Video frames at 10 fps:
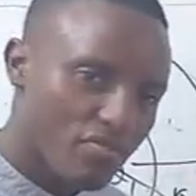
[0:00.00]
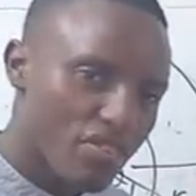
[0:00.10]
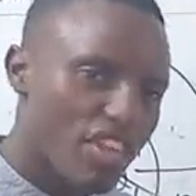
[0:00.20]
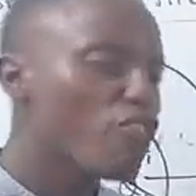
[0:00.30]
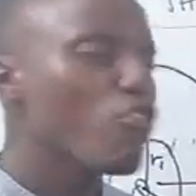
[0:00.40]

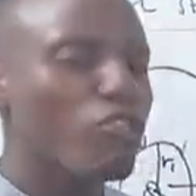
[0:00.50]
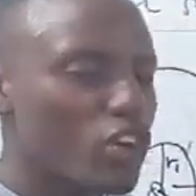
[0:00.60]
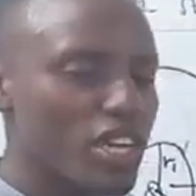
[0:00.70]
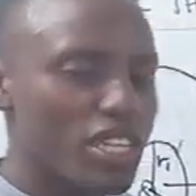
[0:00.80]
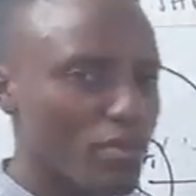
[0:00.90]
If you
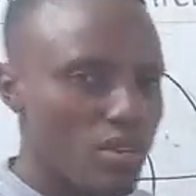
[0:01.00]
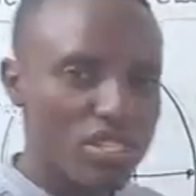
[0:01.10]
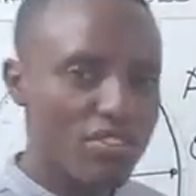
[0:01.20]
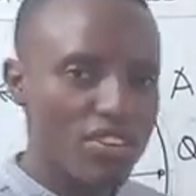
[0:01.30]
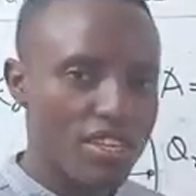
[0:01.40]
forgot about
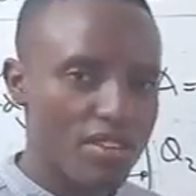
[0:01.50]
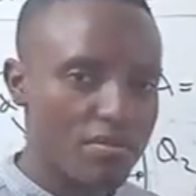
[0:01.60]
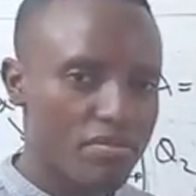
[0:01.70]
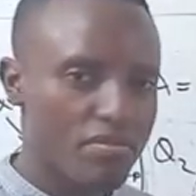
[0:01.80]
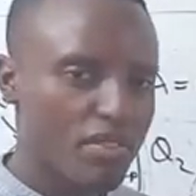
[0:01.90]
everything,
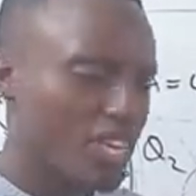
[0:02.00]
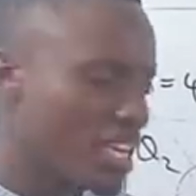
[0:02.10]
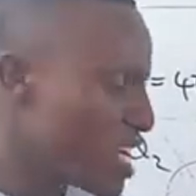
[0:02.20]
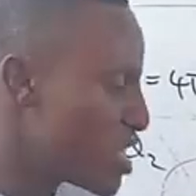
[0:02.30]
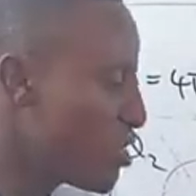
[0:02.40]

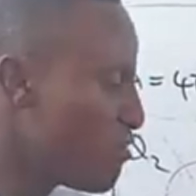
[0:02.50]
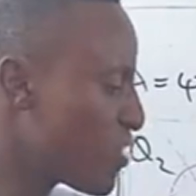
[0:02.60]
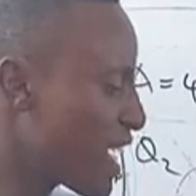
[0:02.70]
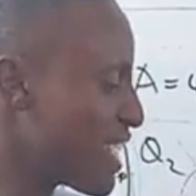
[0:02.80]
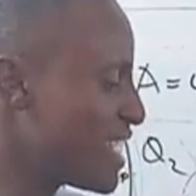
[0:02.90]
don't
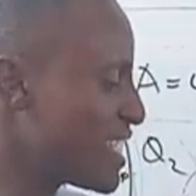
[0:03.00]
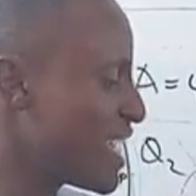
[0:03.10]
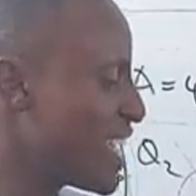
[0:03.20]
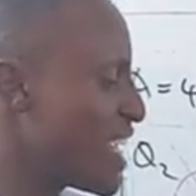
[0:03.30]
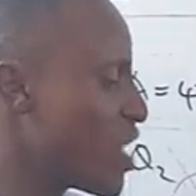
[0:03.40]
forget that
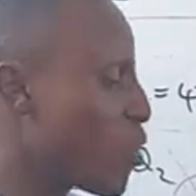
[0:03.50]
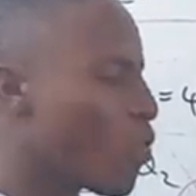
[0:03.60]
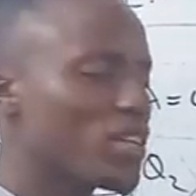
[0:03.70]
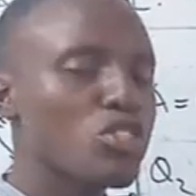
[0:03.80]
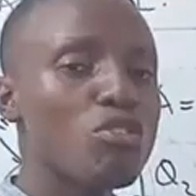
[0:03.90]

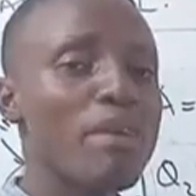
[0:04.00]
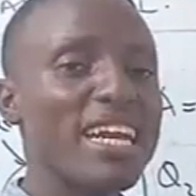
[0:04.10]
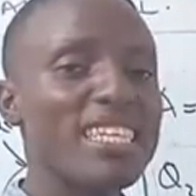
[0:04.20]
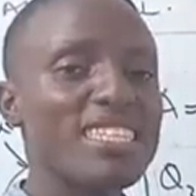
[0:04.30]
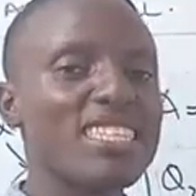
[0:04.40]
what you
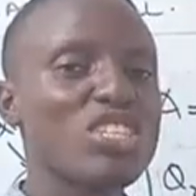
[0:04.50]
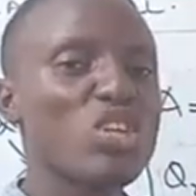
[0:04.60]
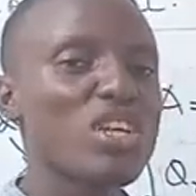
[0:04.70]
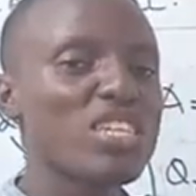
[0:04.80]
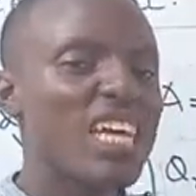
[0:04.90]
minus is
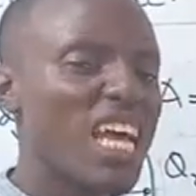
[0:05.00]
not